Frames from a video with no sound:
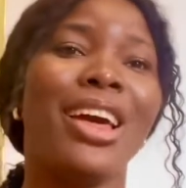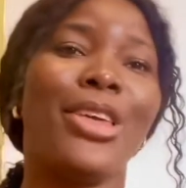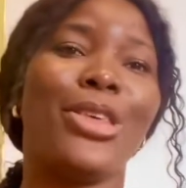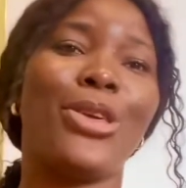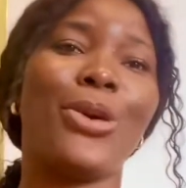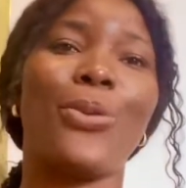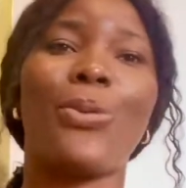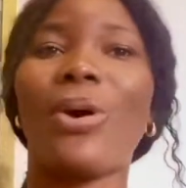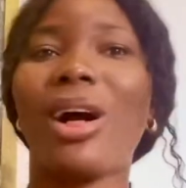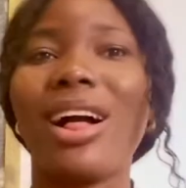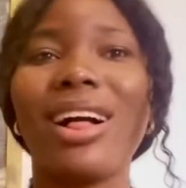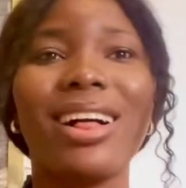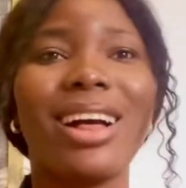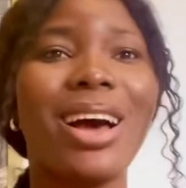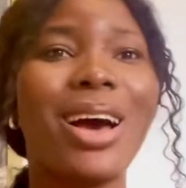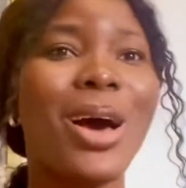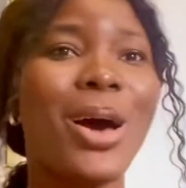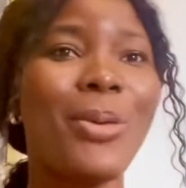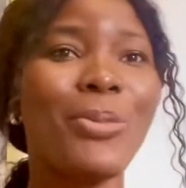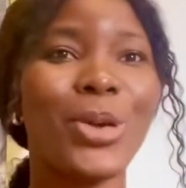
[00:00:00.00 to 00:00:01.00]
you're
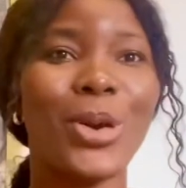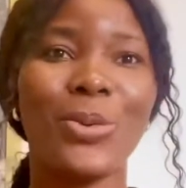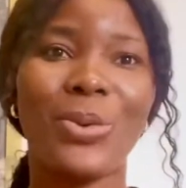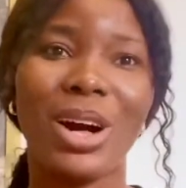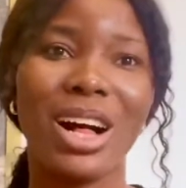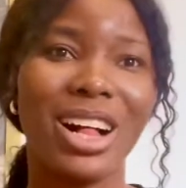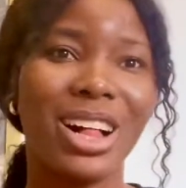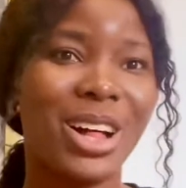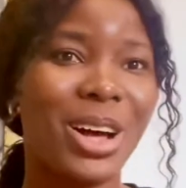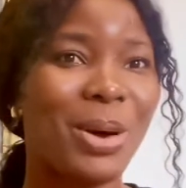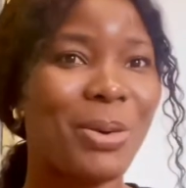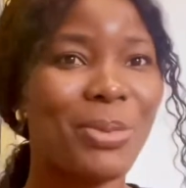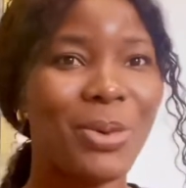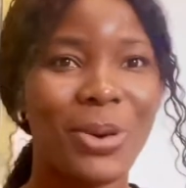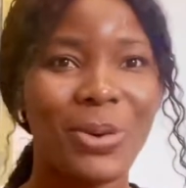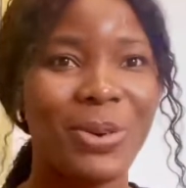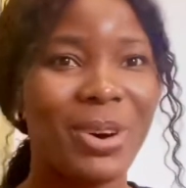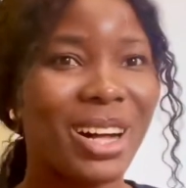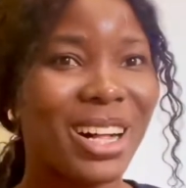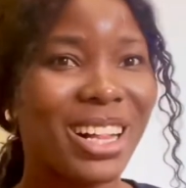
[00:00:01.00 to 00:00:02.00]
welcome you're welcome
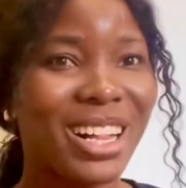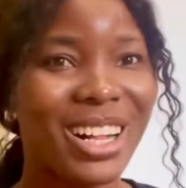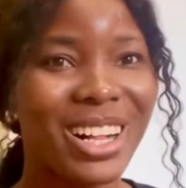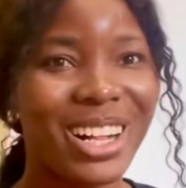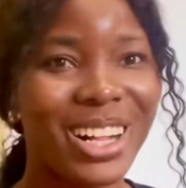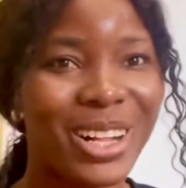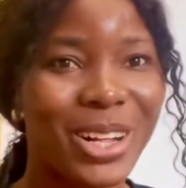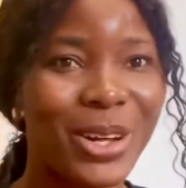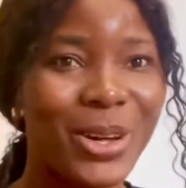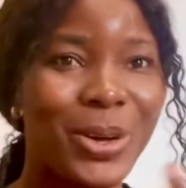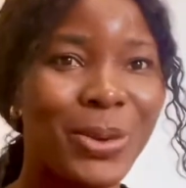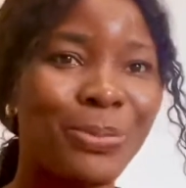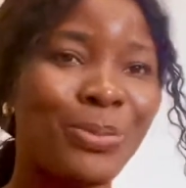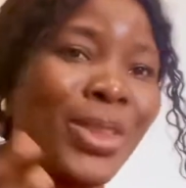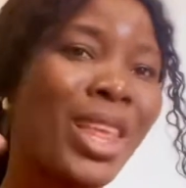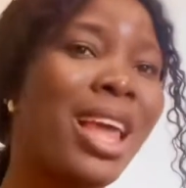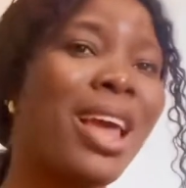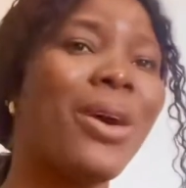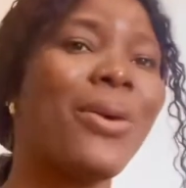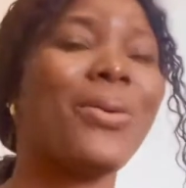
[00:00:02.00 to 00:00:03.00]
you're welcome
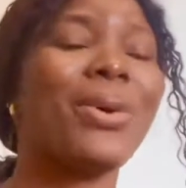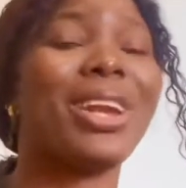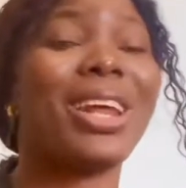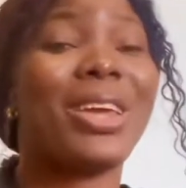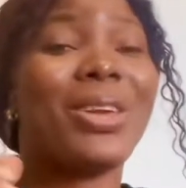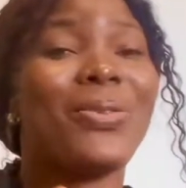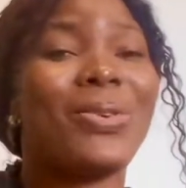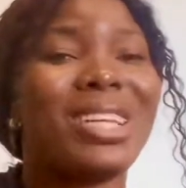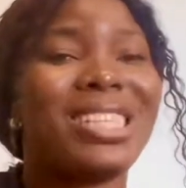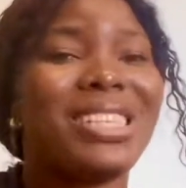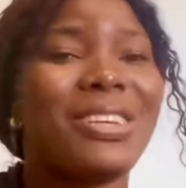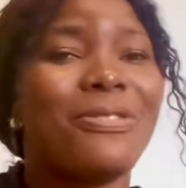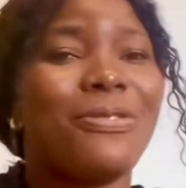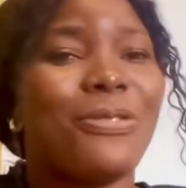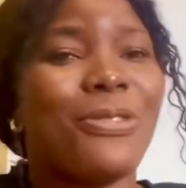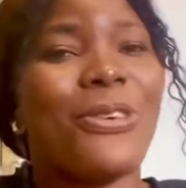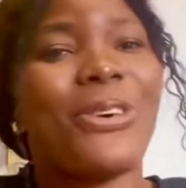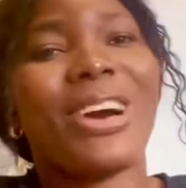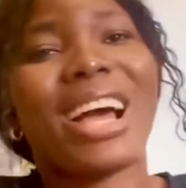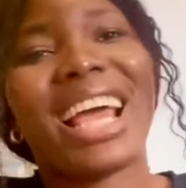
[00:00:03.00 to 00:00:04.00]
what are you waiting
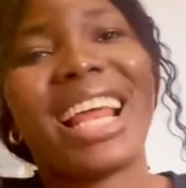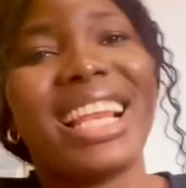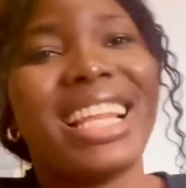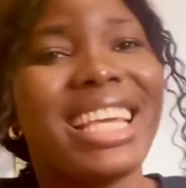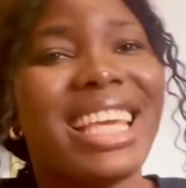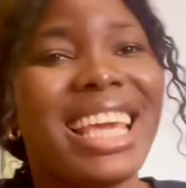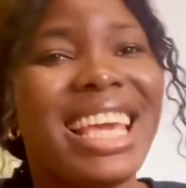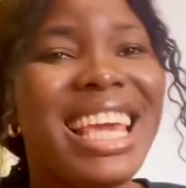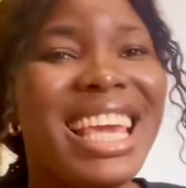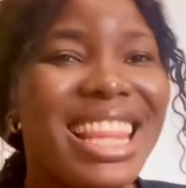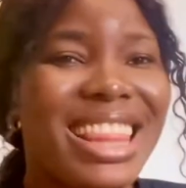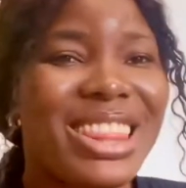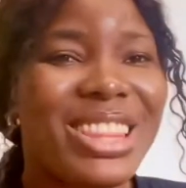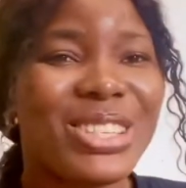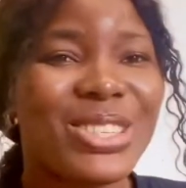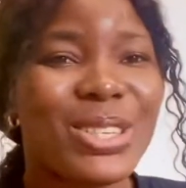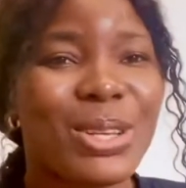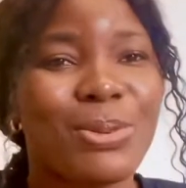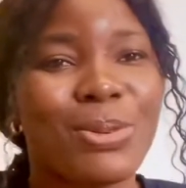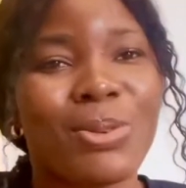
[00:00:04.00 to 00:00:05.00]
for Can you hit
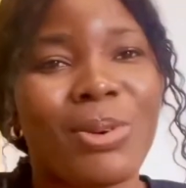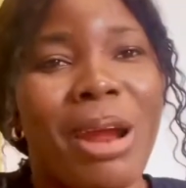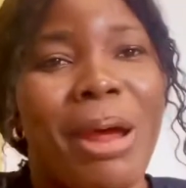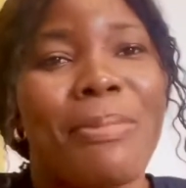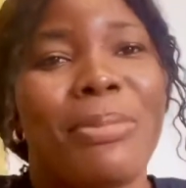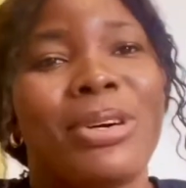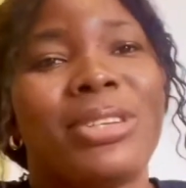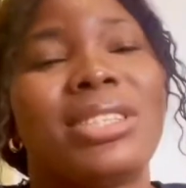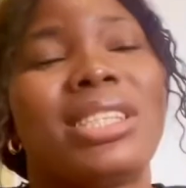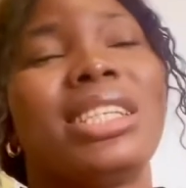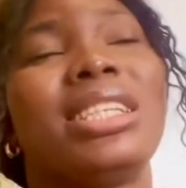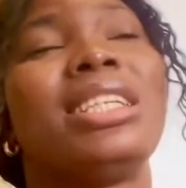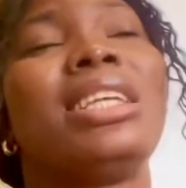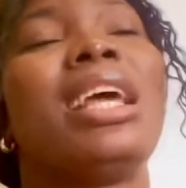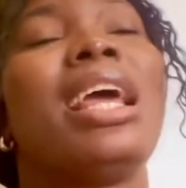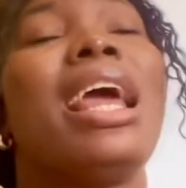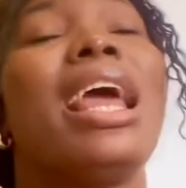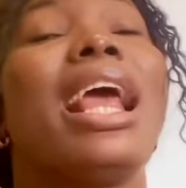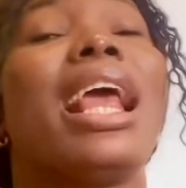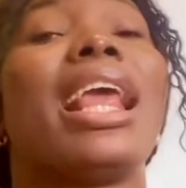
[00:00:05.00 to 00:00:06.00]
the subscribe button
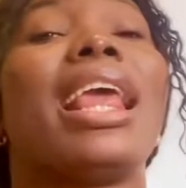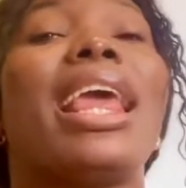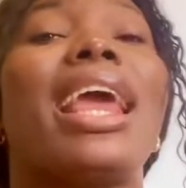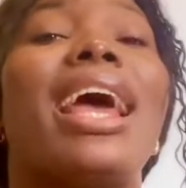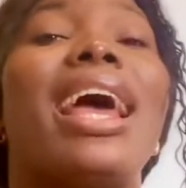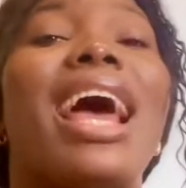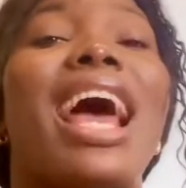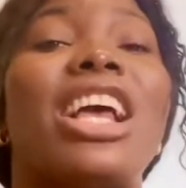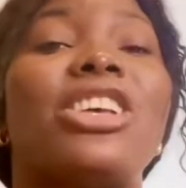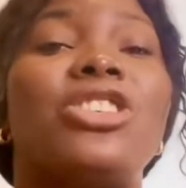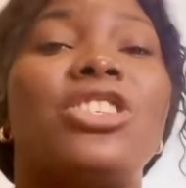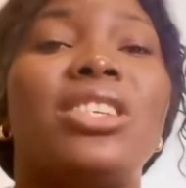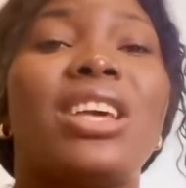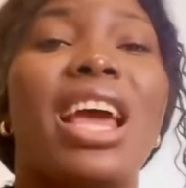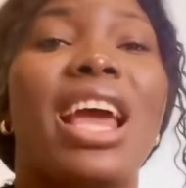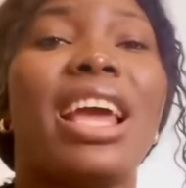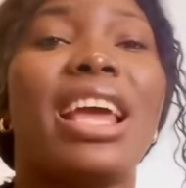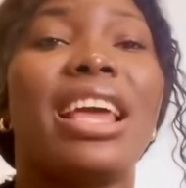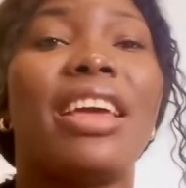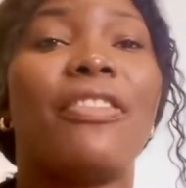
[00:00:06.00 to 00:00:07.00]
here i
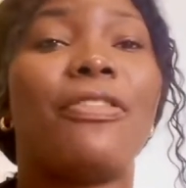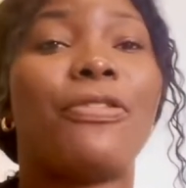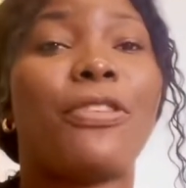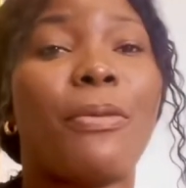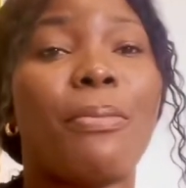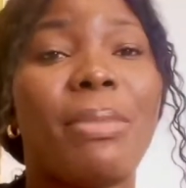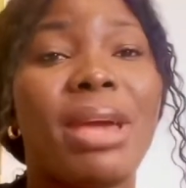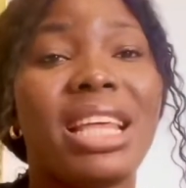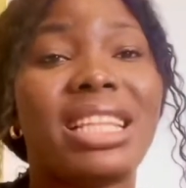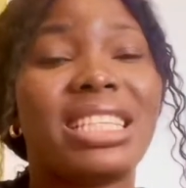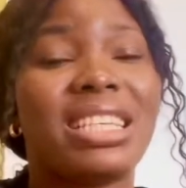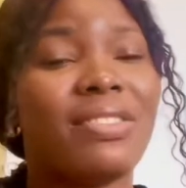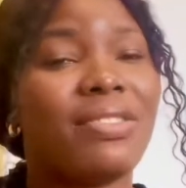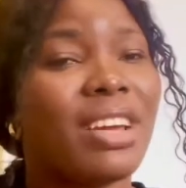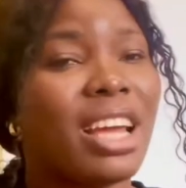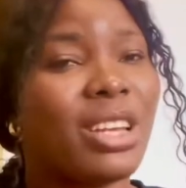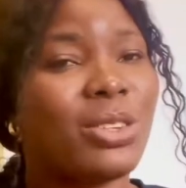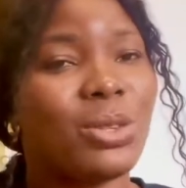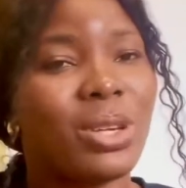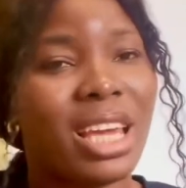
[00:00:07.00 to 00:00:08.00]
share
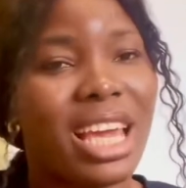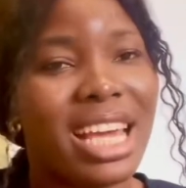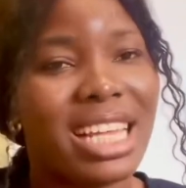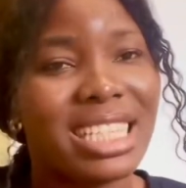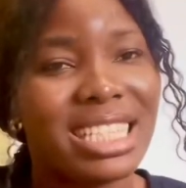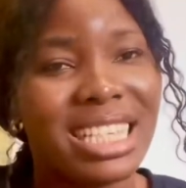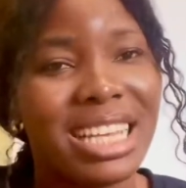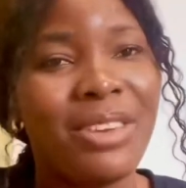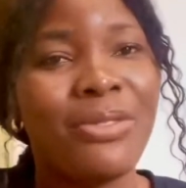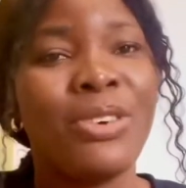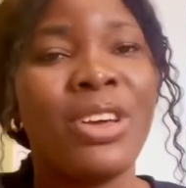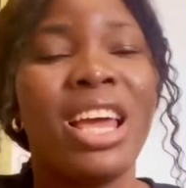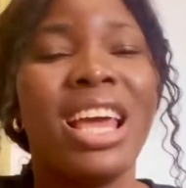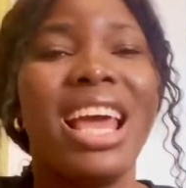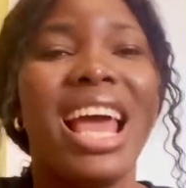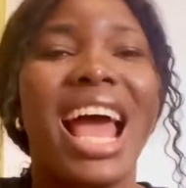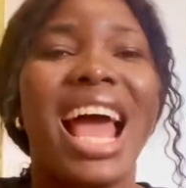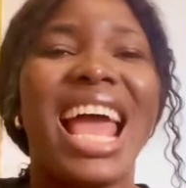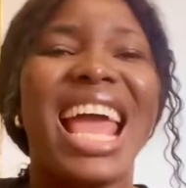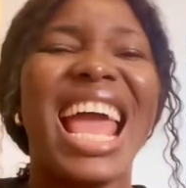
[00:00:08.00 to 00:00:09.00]
informative educative
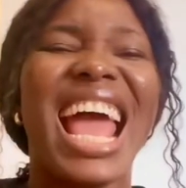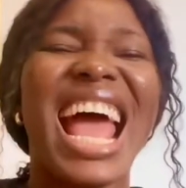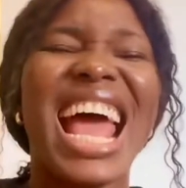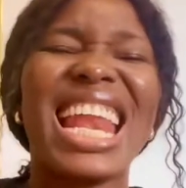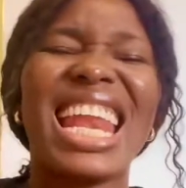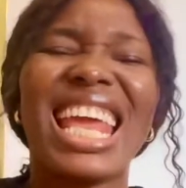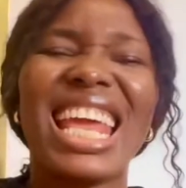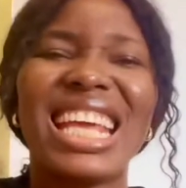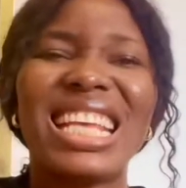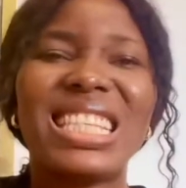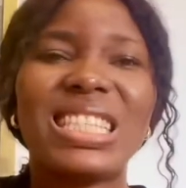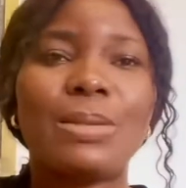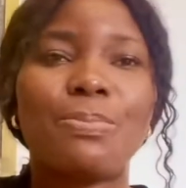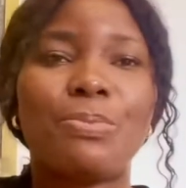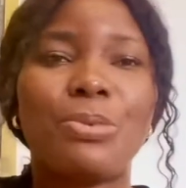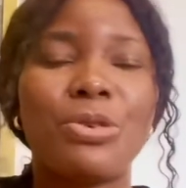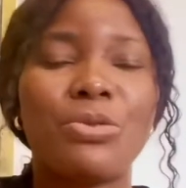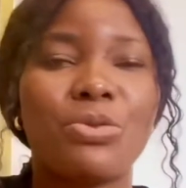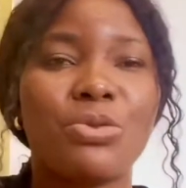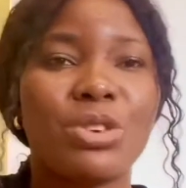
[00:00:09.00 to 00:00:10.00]
and
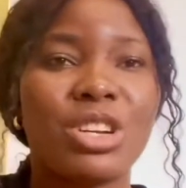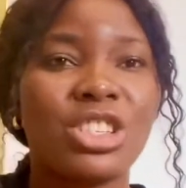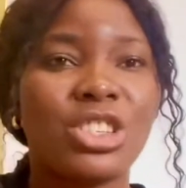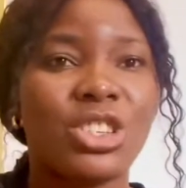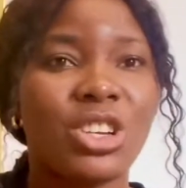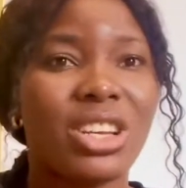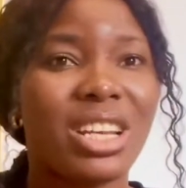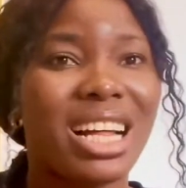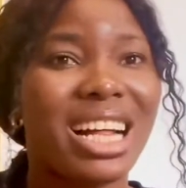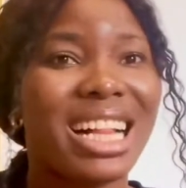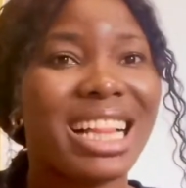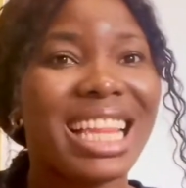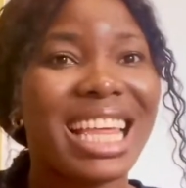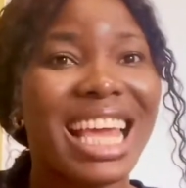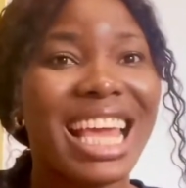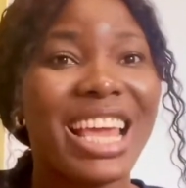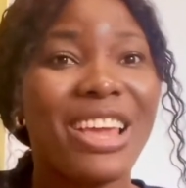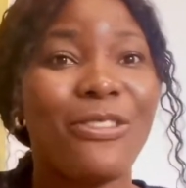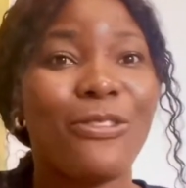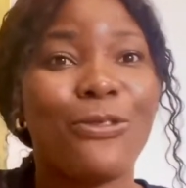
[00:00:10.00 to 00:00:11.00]
inspirational
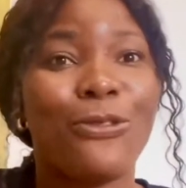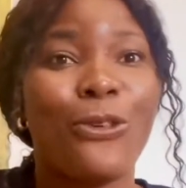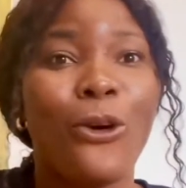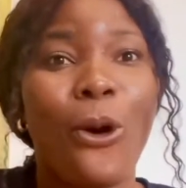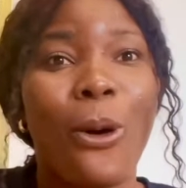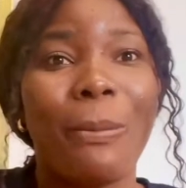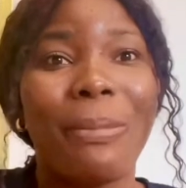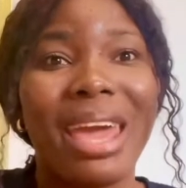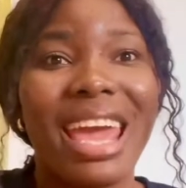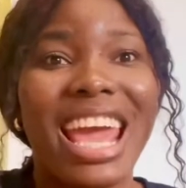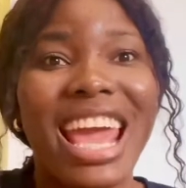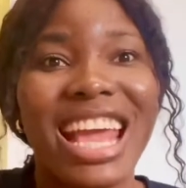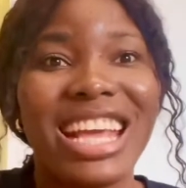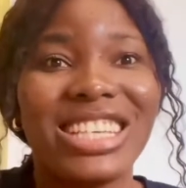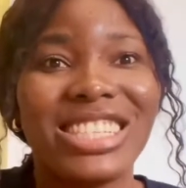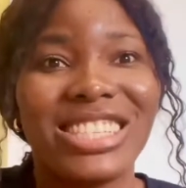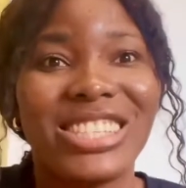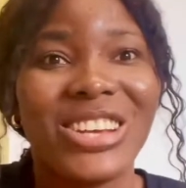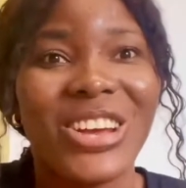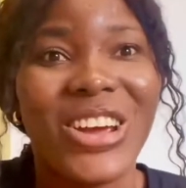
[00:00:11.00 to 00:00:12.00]

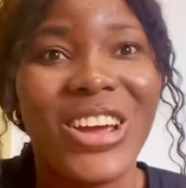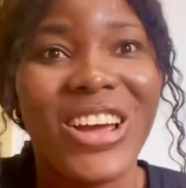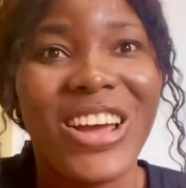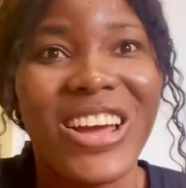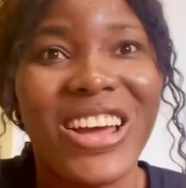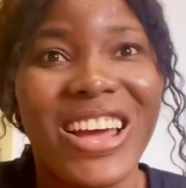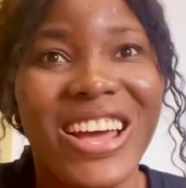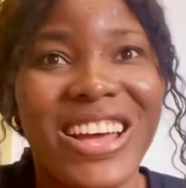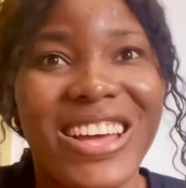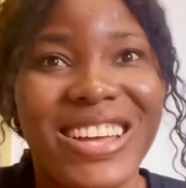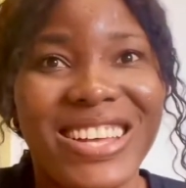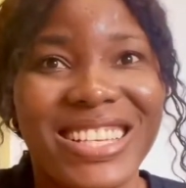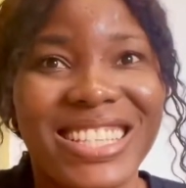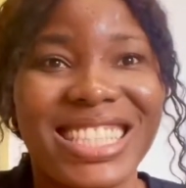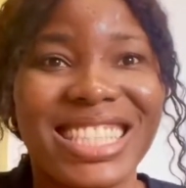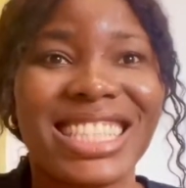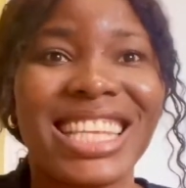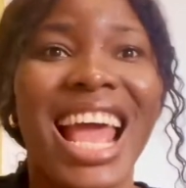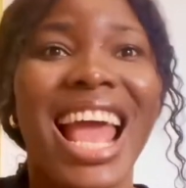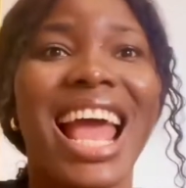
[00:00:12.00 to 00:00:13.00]
information.